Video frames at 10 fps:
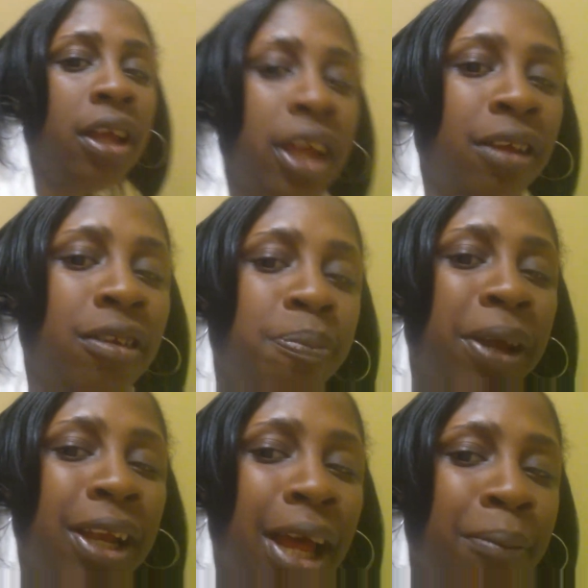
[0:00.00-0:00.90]
him
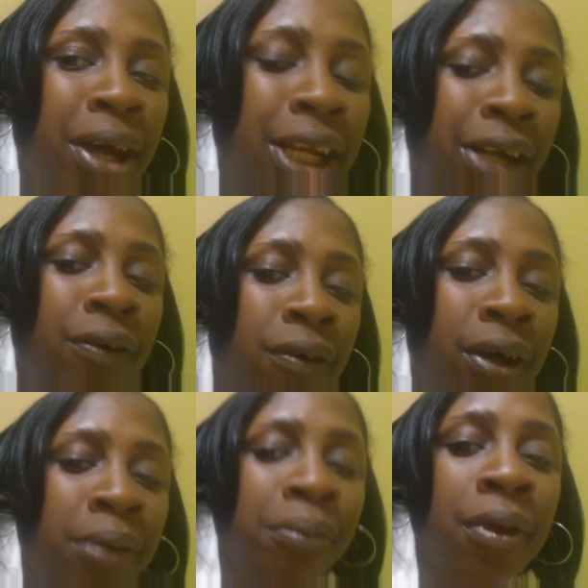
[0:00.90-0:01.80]
spending that money
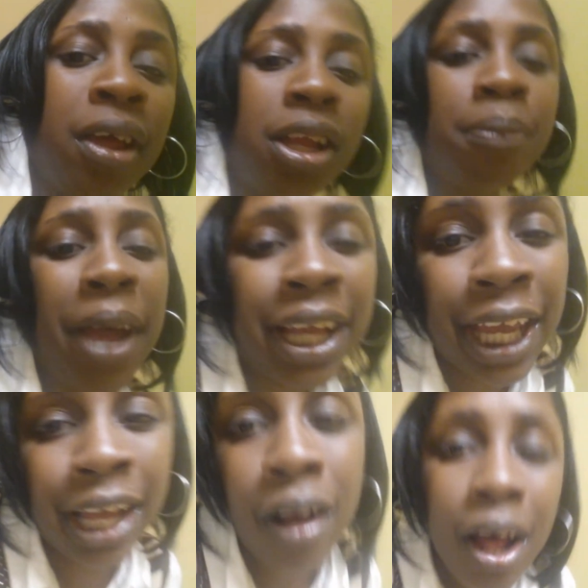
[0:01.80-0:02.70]
on the
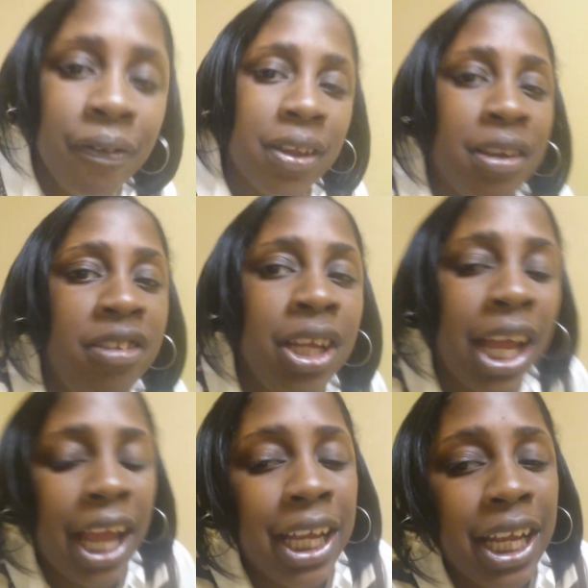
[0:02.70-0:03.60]
bankhead office, and she
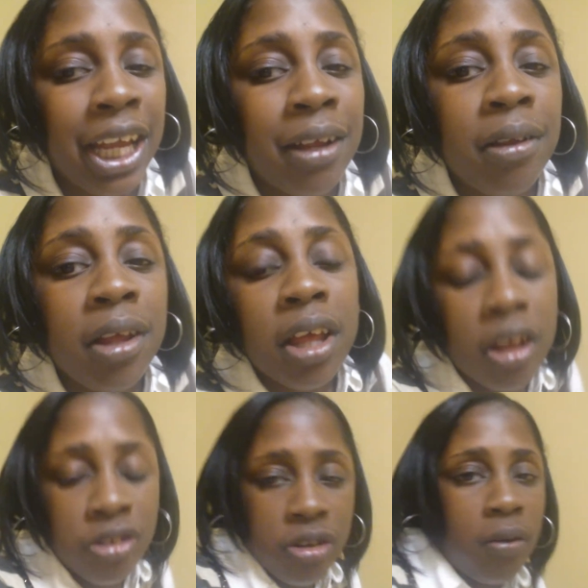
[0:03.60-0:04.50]
can't get
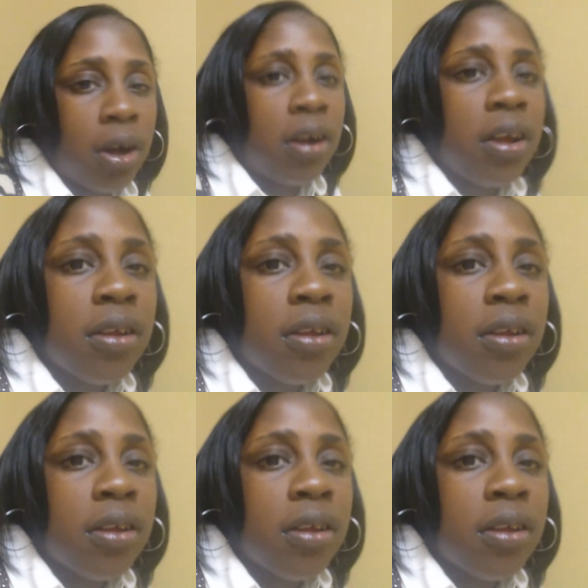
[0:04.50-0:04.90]
a store.